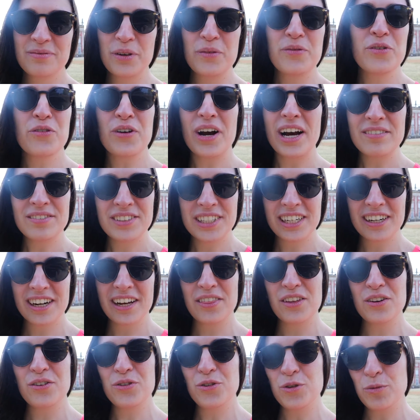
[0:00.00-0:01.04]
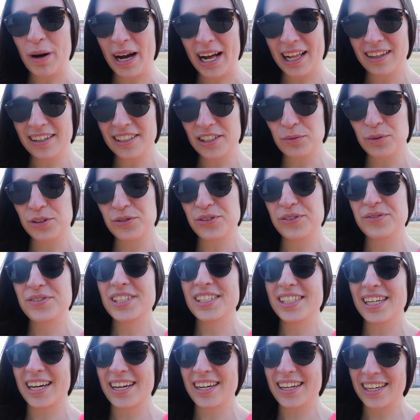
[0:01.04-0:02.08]
We've arrived here at the new palace, which we've
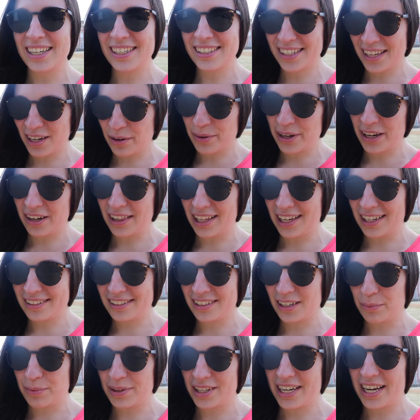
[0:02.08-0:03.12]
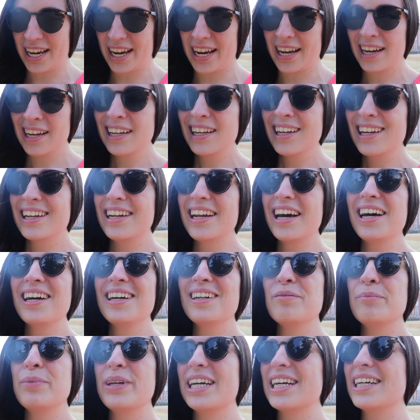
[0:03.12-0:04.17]
decided is going to be our last stop of the day. Not
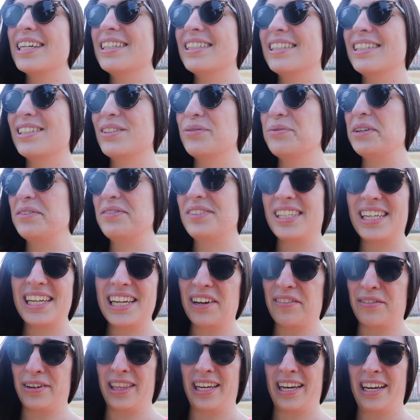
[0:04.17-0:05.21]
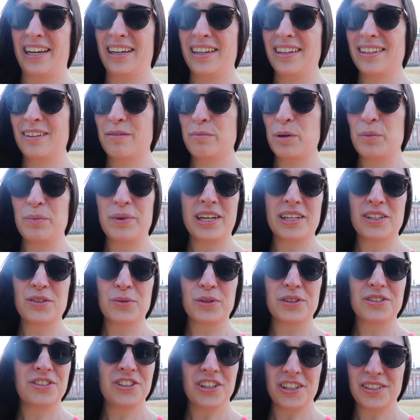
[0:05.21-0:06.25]
because we've seen everything, but because
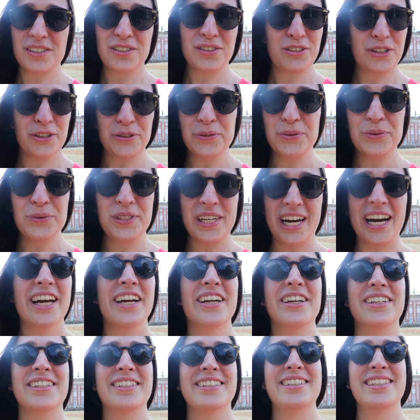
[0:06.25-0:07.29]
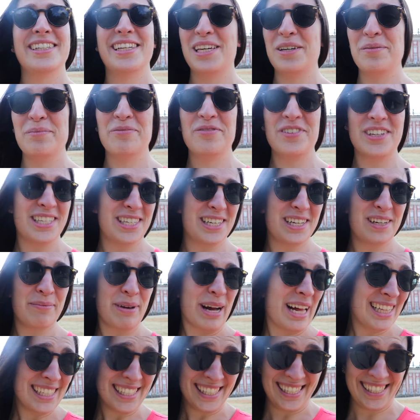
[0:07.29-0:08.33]
we're just too tired to keep visiting
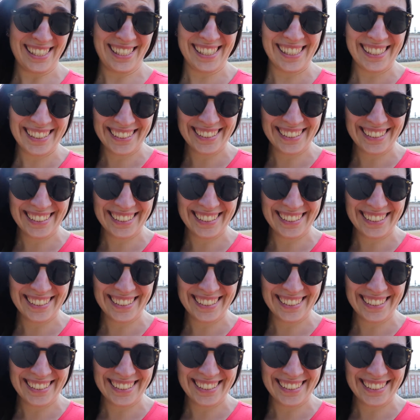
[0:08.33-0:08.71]
palaces.